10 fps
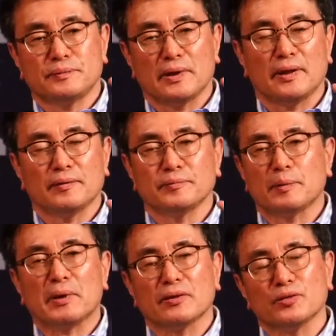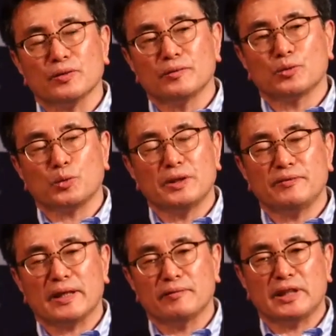um, about
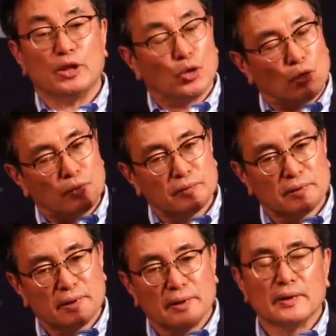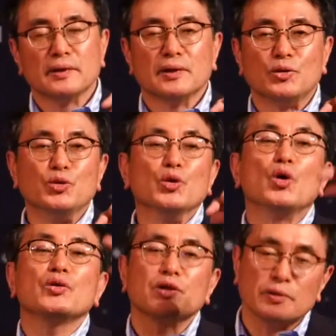25 kilo
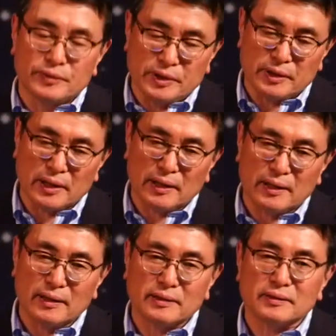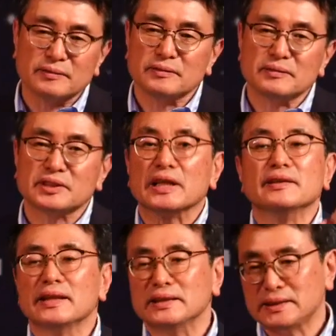north of the uh,
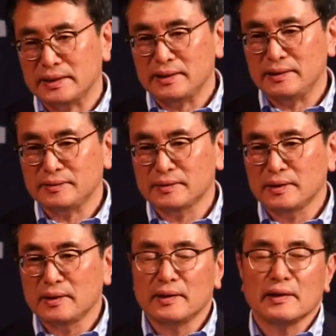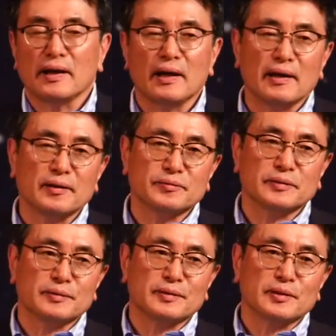Sendai city. Um,
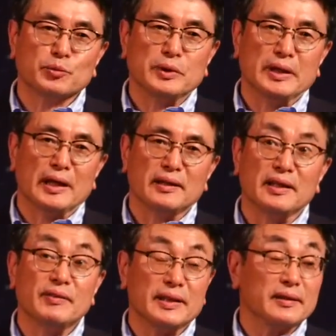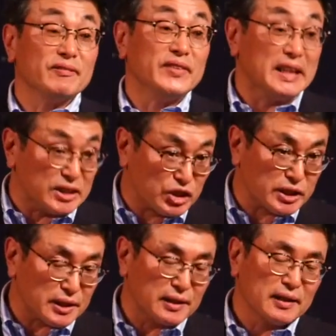we are living in the
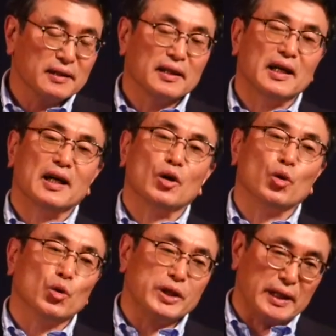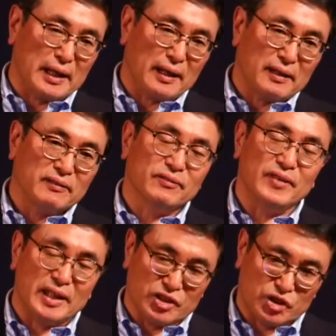village, uh, Ohira
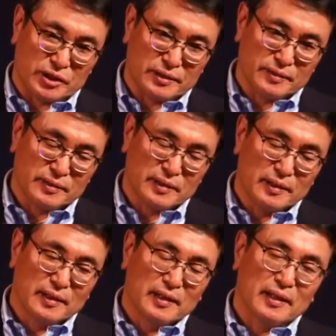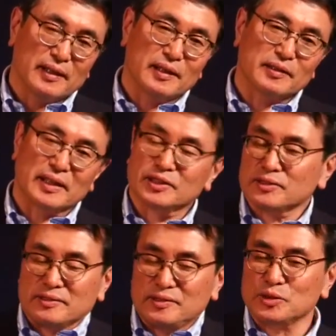village. Uh, as
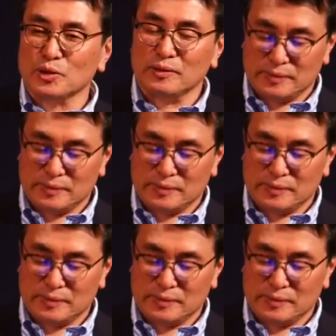you know,